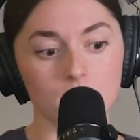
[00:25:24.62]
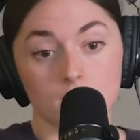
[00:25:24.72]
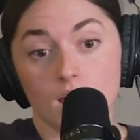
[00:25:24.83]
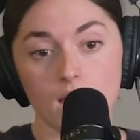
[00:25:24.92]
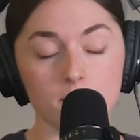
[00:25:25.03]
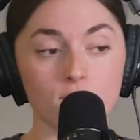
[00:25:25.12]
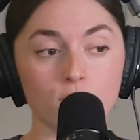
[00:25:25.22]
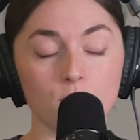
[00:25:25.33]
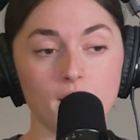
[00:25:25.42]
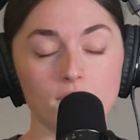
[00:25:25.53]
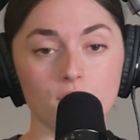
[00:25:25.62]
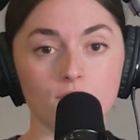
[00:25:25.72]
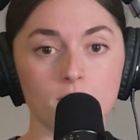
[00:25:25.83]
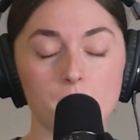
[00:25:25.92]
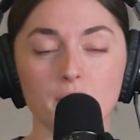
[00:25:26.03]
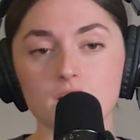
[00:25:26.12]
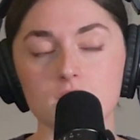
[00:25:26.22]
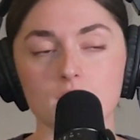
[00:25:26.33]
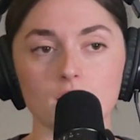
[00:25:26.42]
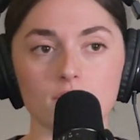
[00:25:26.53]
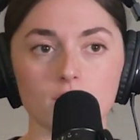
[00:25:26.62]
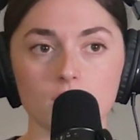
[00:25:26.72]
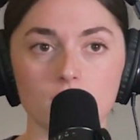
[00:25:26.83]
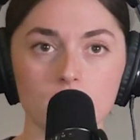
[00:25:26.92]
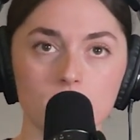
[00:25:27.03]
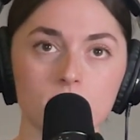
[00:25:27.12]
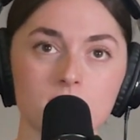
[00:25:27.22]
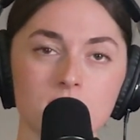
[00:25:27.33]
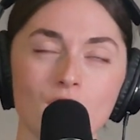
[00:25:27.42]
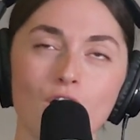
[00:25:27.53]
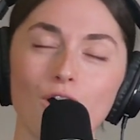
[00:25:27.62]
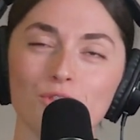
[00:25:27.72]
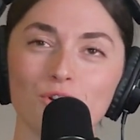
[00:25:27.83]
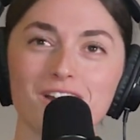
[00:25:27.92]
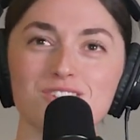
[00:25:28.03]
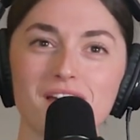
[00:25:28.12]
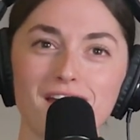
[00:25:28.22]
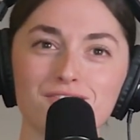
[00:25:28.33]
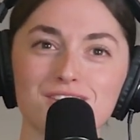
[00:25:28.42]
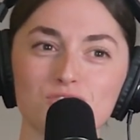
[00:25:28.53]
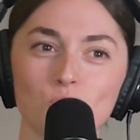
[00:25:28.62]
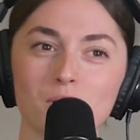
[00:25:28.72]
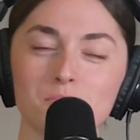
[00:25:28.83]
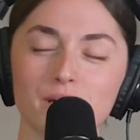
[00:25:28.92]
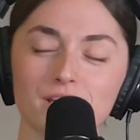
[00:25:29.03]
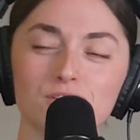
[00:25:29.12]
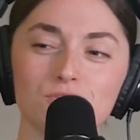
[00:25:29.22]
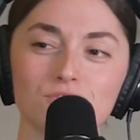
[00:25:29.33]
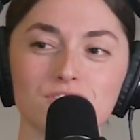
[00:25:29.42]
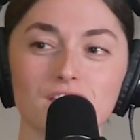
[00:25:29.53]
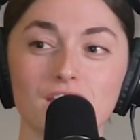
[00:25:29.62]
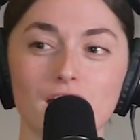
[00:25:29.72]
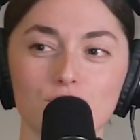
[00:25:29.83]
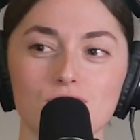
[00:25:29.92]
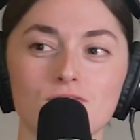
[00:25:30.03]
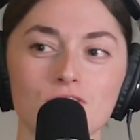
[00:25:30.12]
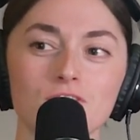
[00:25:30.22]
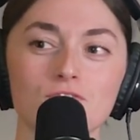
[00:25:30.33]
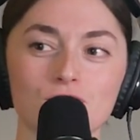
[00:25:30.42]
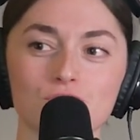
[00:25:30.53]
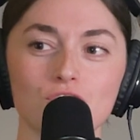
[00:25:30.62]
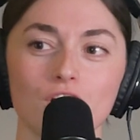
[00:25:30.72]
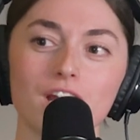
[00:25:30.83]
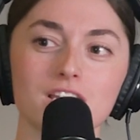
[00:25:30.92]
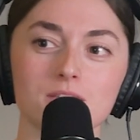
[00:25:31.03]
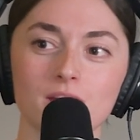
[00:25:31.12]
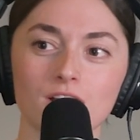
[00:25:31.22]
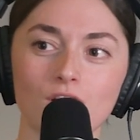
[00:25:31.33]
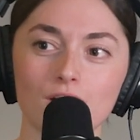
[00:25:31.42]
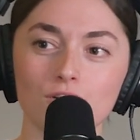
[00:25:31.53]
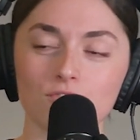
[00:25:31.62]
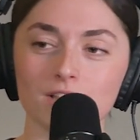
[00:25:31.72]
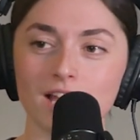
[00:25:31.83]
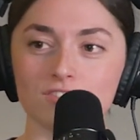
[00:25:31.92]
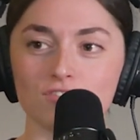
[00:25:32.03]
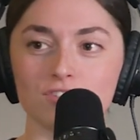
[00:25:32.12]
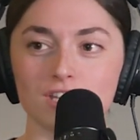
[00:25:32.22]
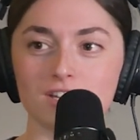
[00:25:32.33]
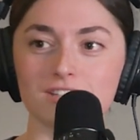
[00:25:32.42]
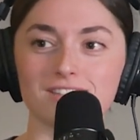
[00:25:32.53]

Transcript: Yeah. I mean, from what I've heard from my buddies, they love it. It was, although I do have this one buddy who's an extrovert for sure. And he's been in cargo for the last few years.